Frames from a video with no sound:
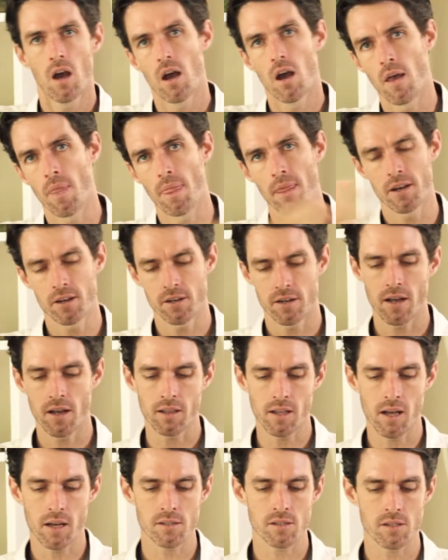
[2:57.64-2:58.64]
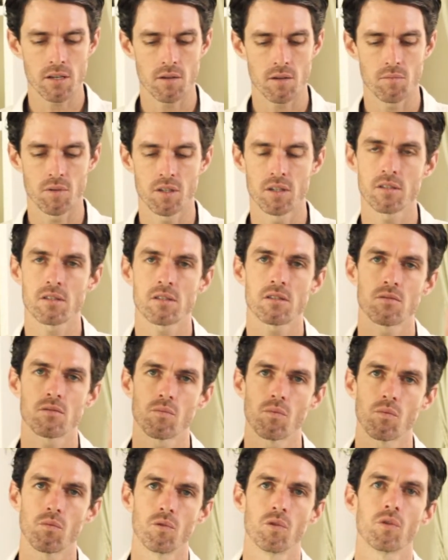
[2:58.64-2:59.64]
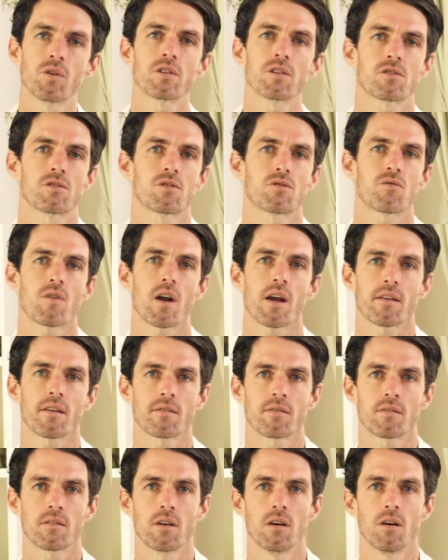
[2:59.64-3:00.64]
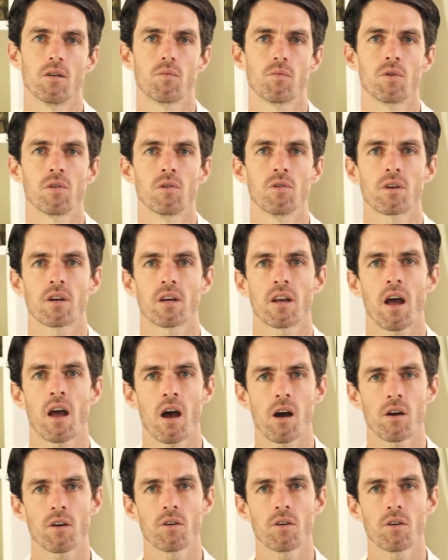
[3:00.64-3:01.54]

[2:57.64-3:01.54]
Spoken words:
And then in our last 10 minutes, look at strength. We look at how